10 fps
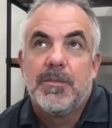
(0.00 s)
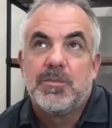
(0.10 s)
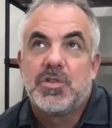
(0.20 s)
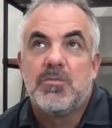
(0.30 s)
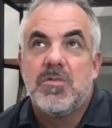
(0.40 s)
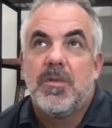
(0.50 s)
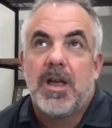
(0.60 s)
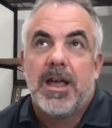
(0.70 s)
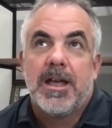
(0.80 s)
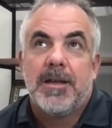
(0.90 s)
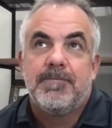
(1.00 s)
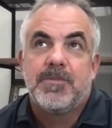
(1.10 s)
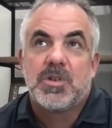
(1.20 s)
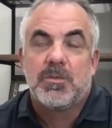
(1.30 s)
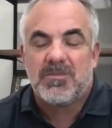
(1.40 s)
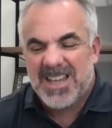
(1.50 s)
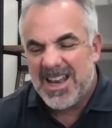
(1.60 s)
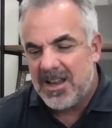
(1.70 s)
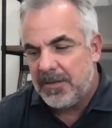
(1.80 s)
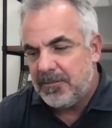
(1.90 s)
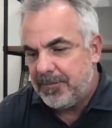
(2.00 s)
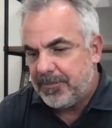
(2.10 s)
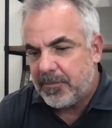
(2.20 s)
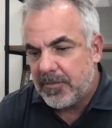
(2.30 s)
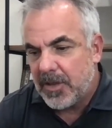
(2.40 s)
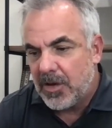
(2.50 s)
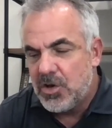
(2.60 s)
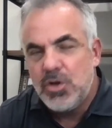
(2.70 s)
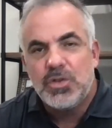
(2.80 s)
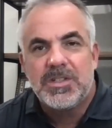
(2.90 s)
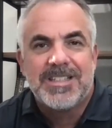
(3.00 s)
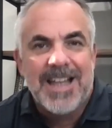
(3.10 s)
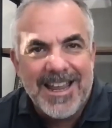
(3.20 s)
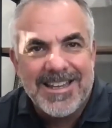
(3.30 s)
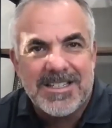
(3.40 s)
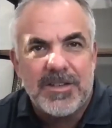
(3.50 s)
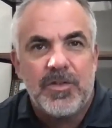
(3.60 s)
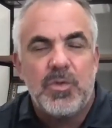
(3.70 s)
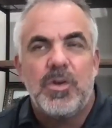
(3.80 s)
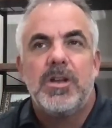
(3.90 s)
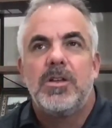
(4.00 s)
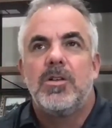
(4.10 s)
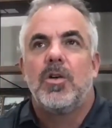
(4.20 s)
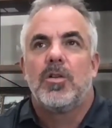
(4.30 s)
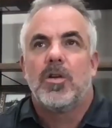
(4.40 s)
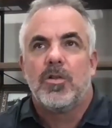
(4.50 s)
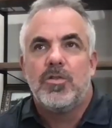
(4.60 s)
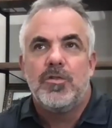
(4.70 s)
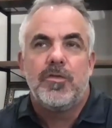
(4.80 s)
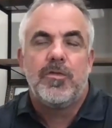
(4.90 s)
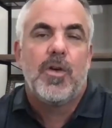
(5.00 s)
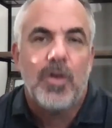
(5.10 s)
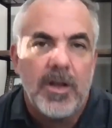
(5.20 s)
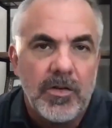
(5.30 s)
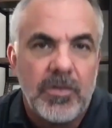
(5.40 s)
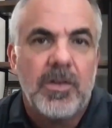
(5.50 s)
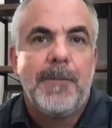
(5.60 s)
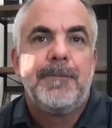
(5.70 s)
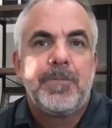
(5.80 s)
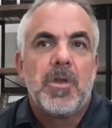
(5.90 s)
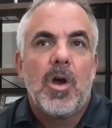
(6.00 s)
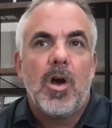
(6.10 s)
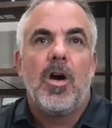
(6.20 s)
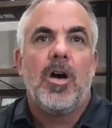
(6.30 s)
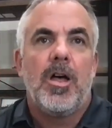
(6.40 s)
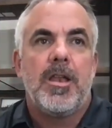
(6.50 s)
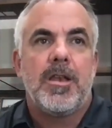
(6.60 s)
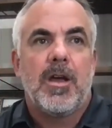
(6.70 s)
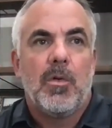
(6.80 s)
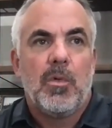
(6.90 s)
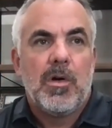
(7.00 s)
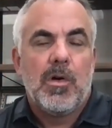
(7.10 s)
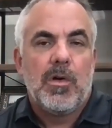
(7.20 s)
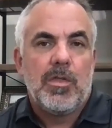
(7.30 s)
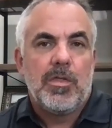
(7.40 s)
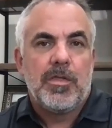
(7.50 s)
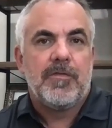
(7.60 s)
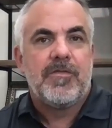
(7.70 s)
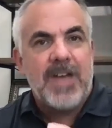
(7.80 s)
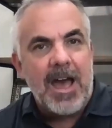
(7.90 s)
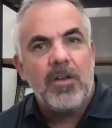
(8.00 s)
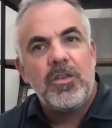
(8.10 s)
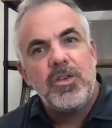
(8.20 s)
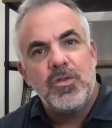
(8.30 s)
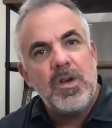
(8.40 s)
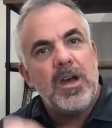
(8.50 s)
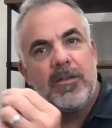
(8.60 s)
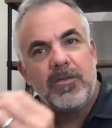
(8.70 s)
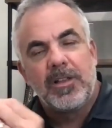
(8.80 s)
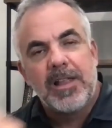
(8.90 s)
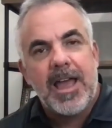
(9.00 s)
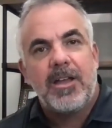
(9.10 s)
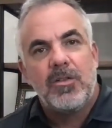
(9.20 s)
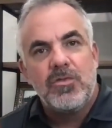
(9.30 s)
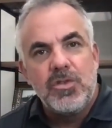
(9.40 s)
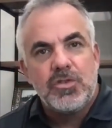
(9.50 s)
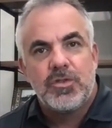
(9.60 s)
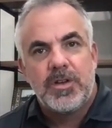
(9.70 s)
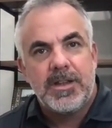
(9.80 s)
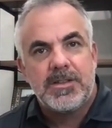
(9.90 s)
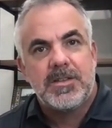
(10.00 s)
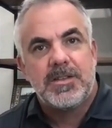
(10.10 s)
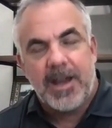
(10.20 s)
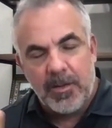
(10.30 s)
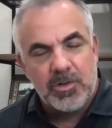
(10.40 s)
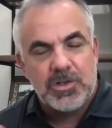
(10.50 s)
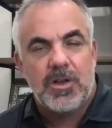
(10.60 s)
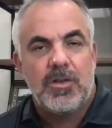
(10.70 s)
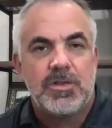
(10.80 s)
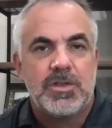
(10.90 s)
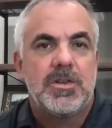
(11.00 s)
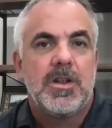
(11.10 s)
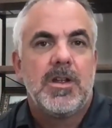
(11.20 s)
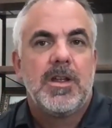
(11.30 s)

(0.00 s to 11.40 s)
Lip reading: Some kind of new science, if you will, or new focus on the value of glyconutrients, ambrose,